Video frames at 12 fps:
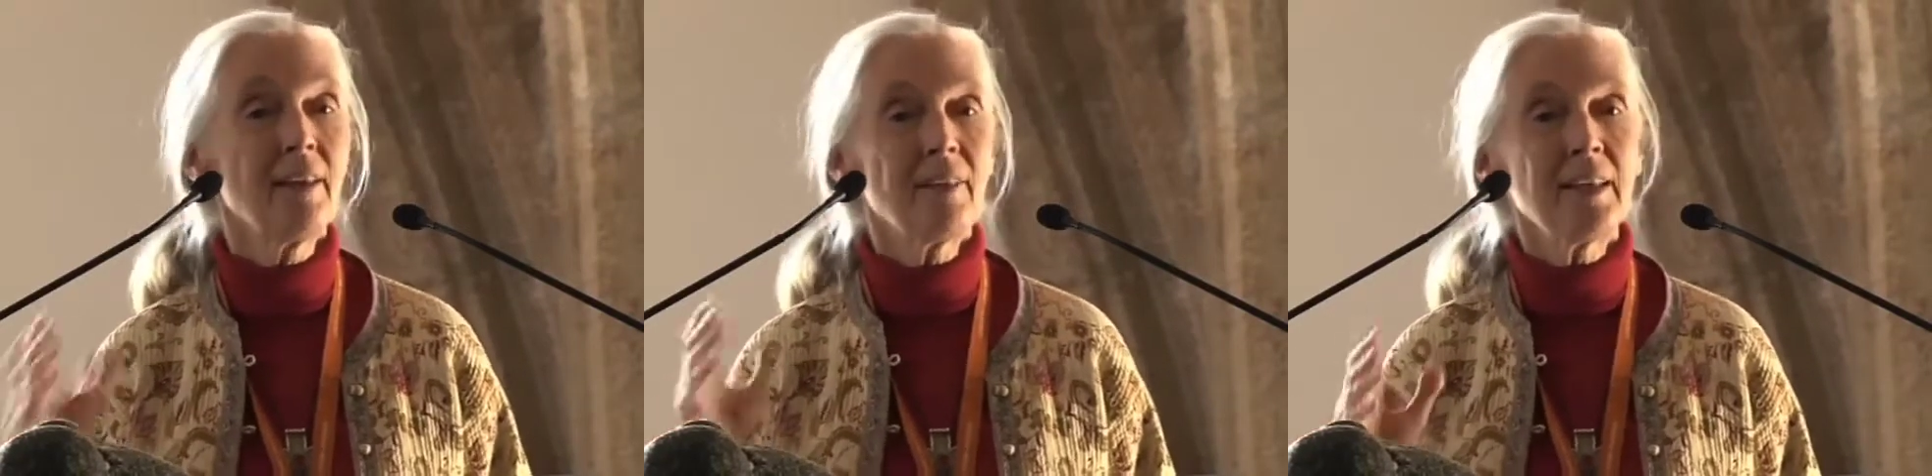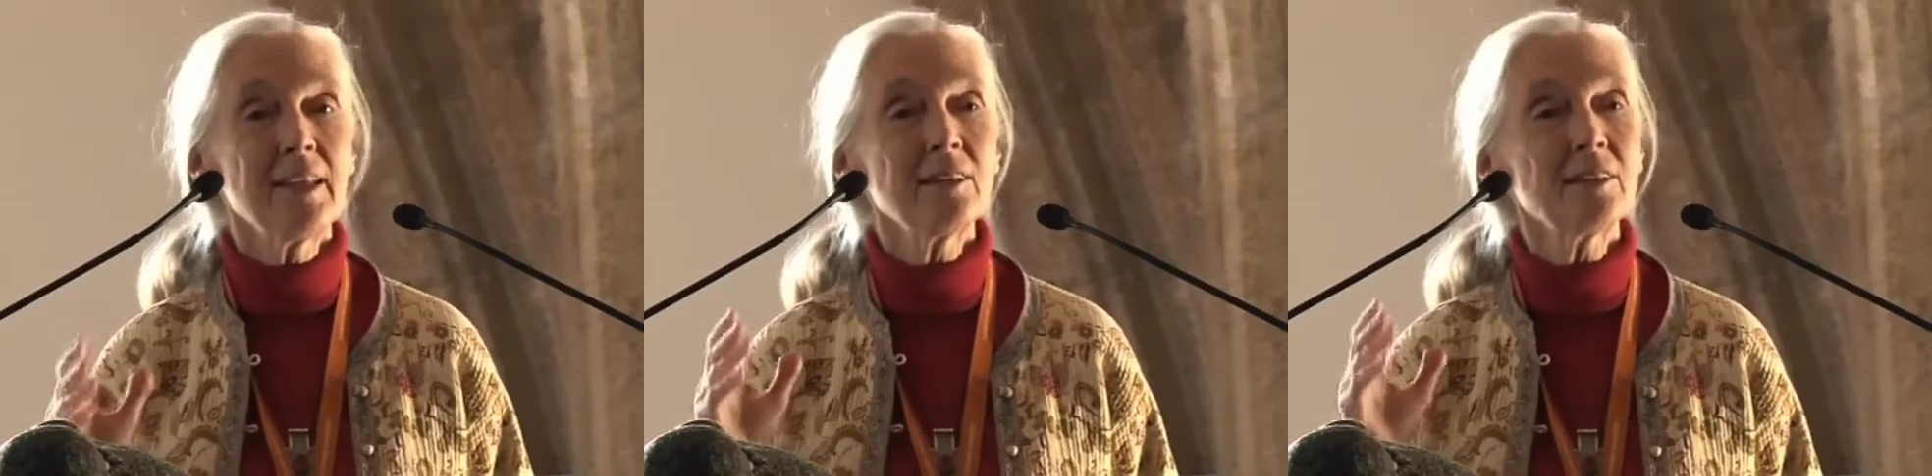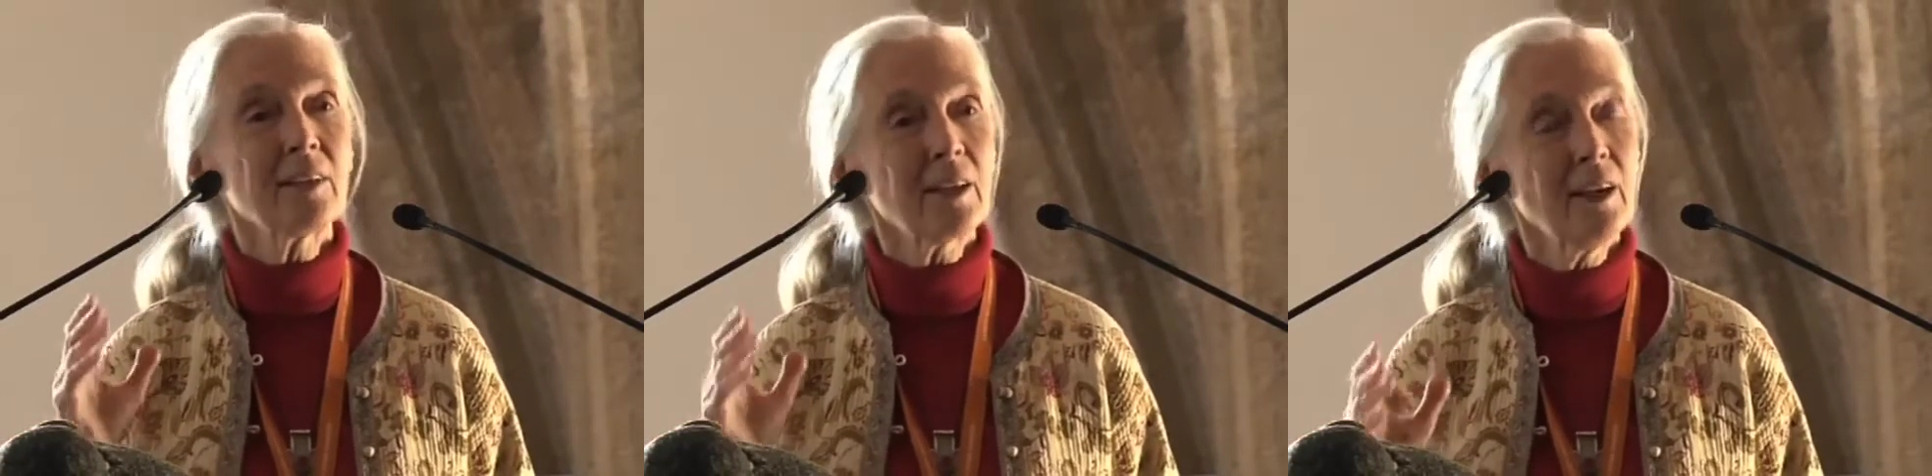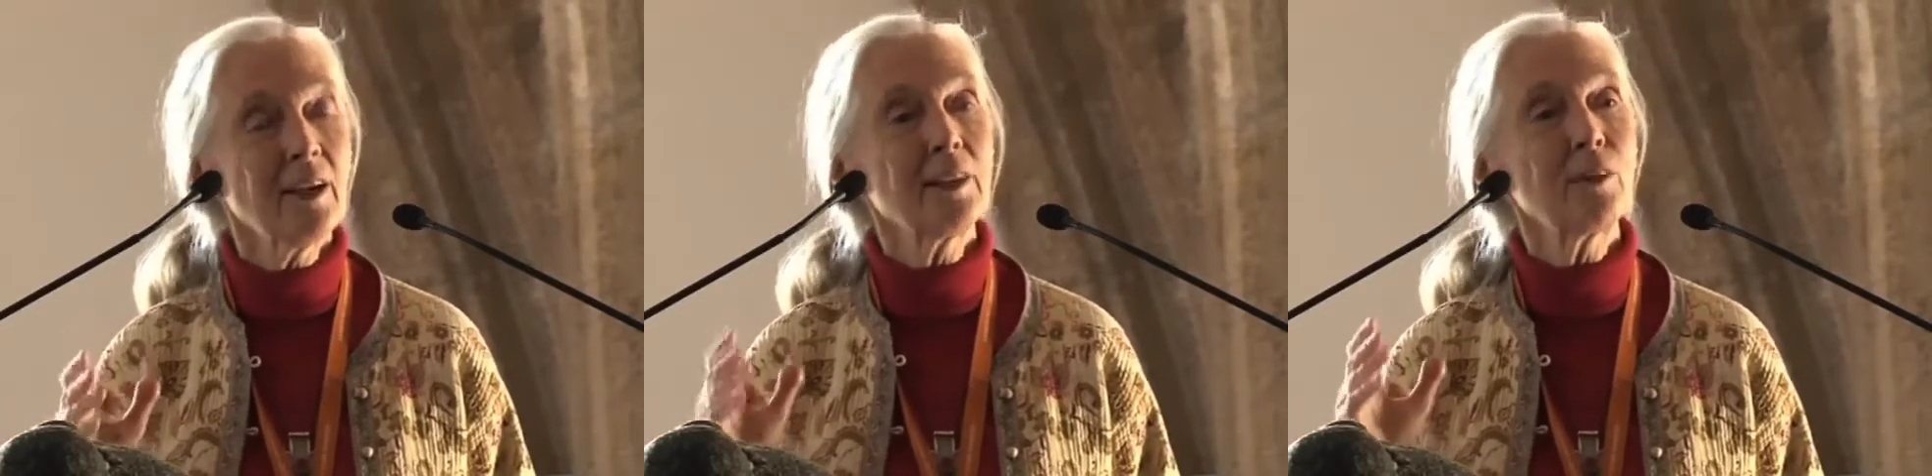These are the
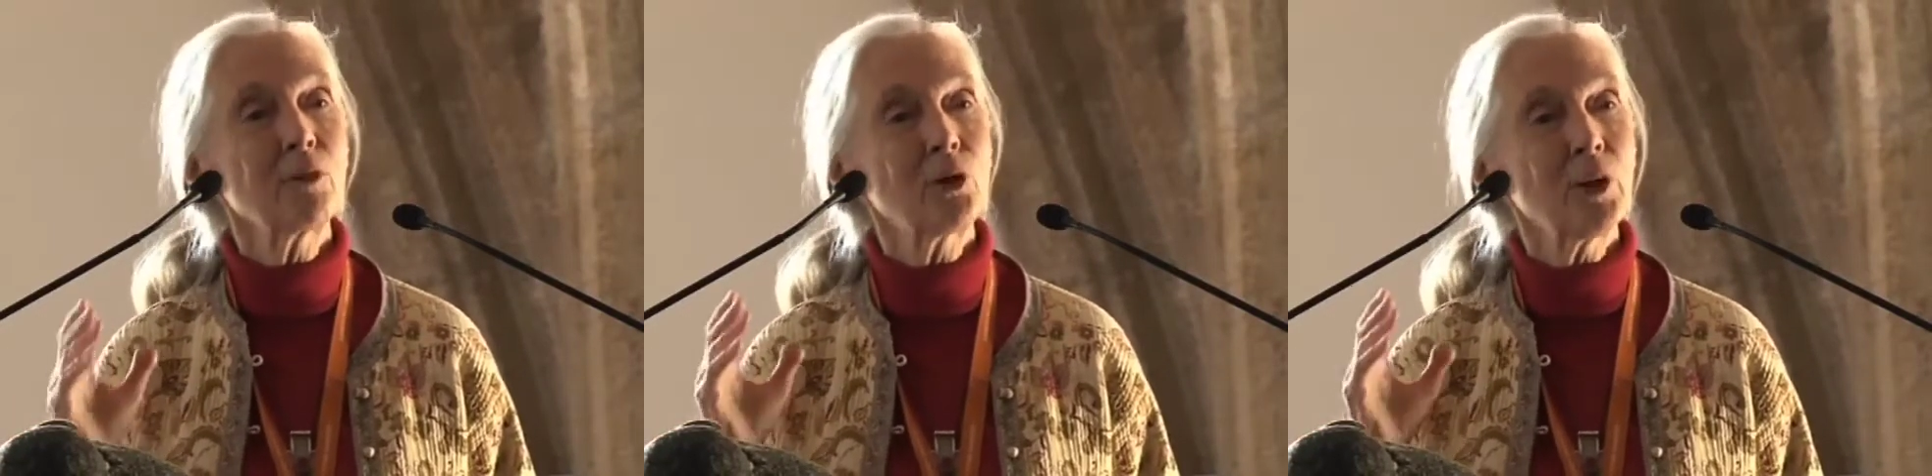kind of